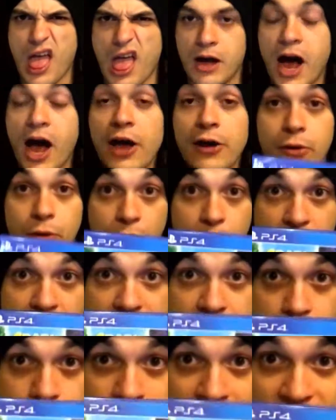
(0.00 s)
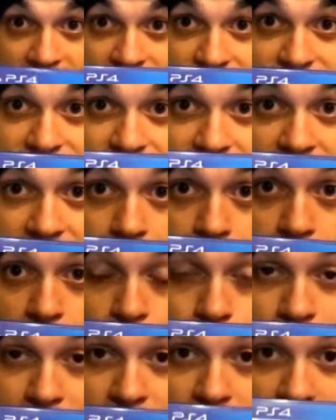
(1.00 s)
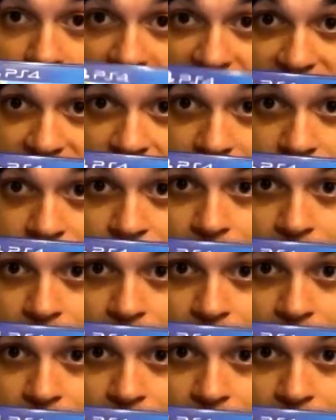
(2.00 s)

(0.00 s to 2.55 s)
I'd recommend getting a copy of that